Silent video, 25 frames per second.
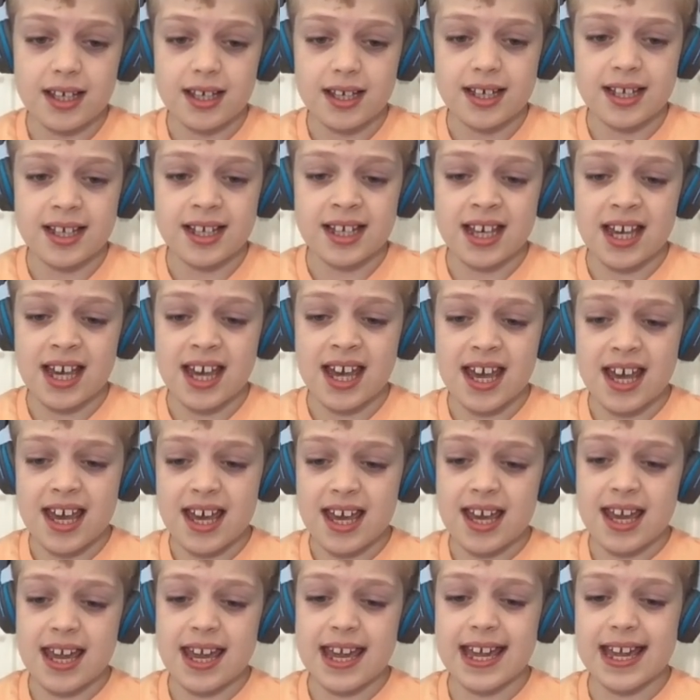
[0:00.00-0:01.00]
supposed to know
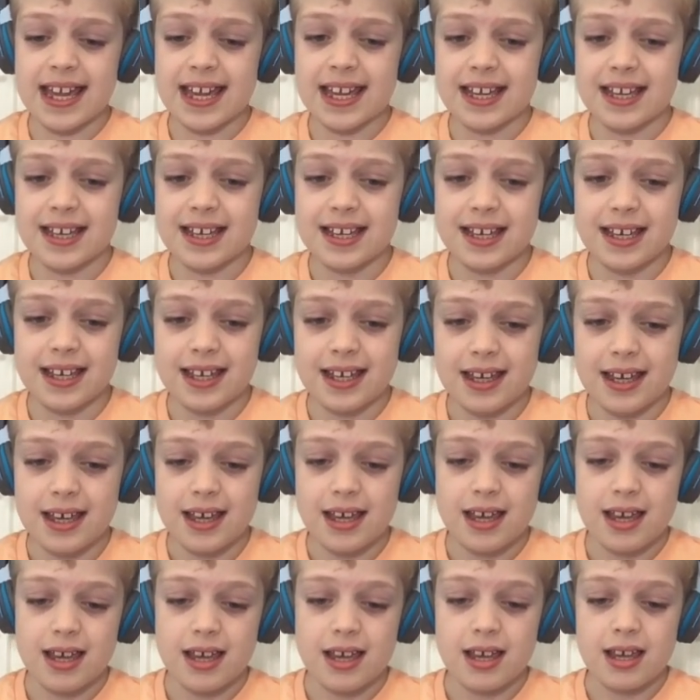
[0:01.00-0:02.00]
what her friend
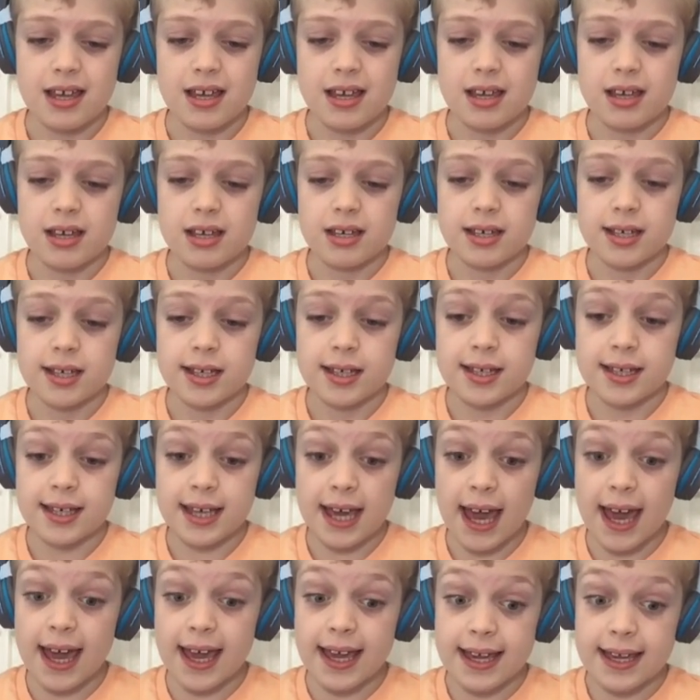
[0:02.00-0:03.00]
liked? I figured
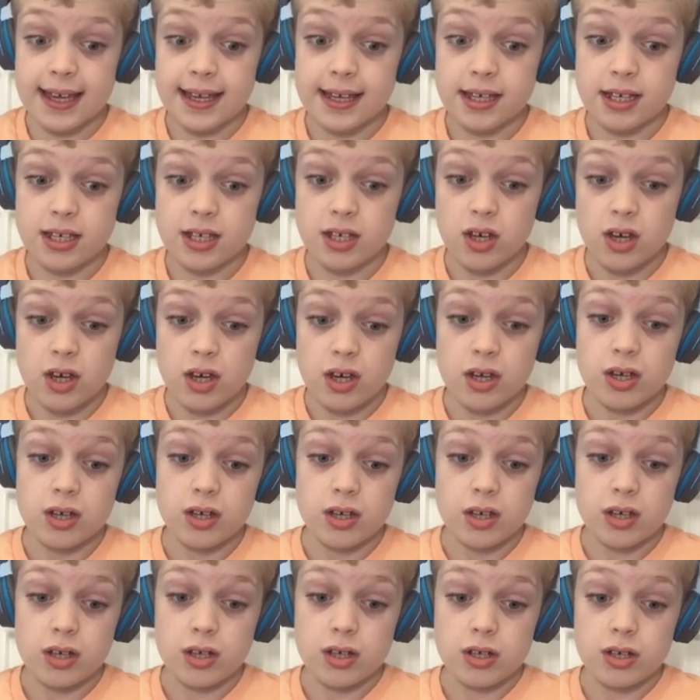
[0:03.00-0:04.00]
Kate. this was her
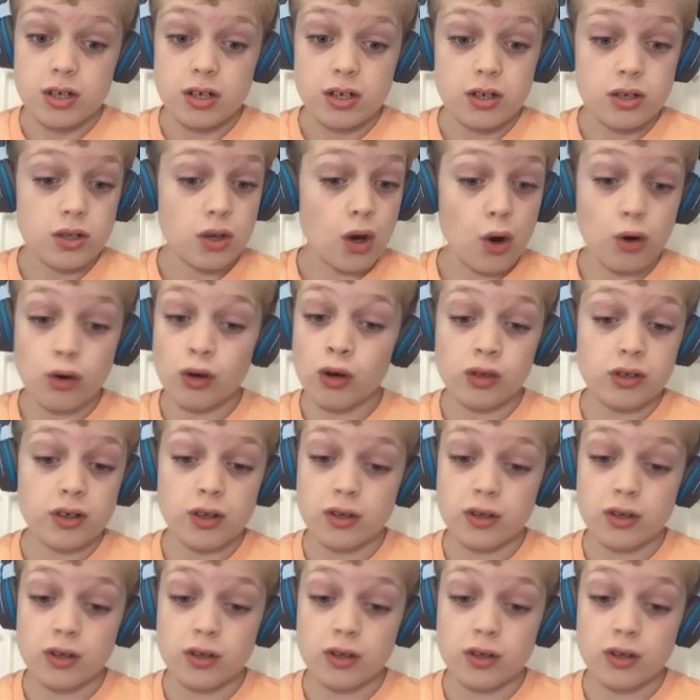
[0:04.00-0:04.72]
birthday. No, cake. not